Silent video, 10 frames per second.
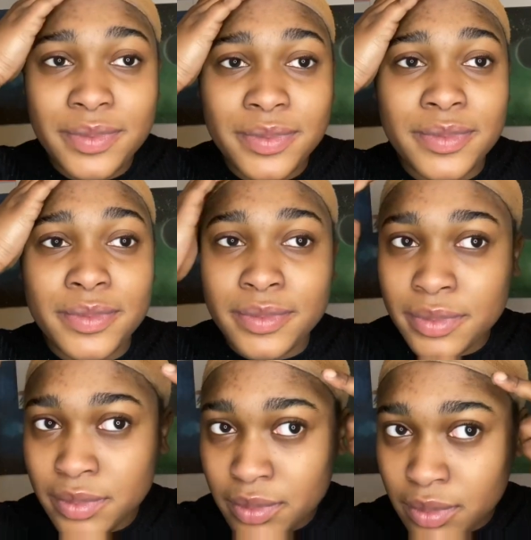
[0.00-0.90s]

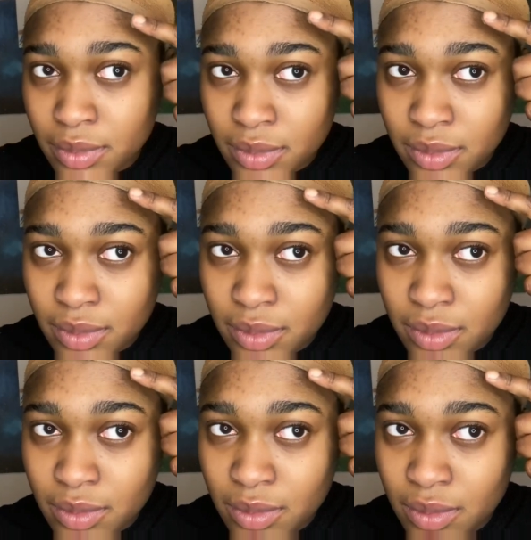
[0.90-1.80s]

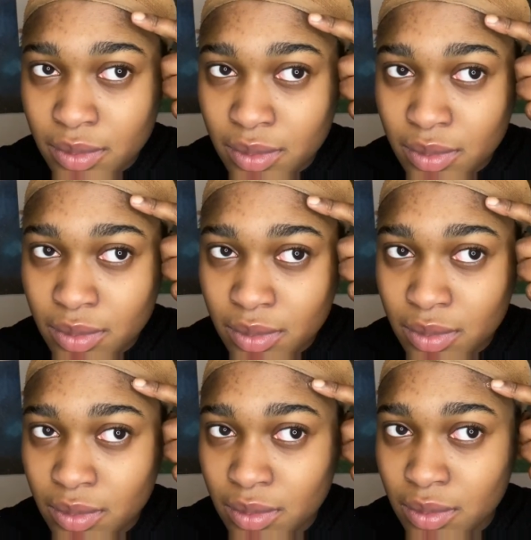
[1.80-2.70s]

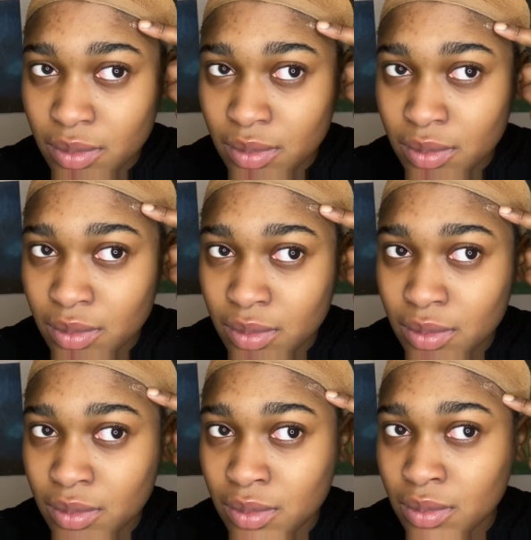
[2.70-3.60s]

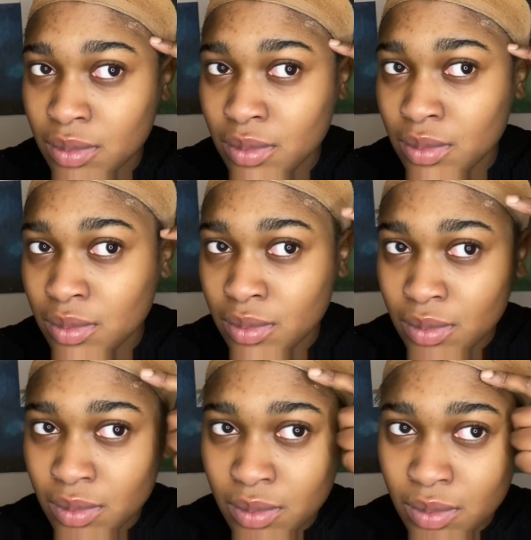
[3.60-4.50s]

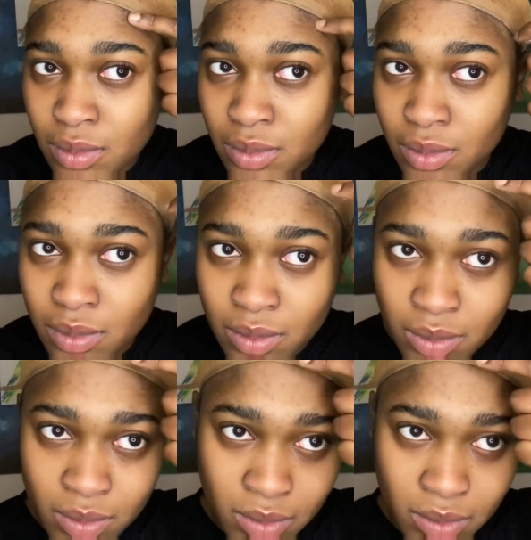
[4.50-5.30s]
(no one is talking)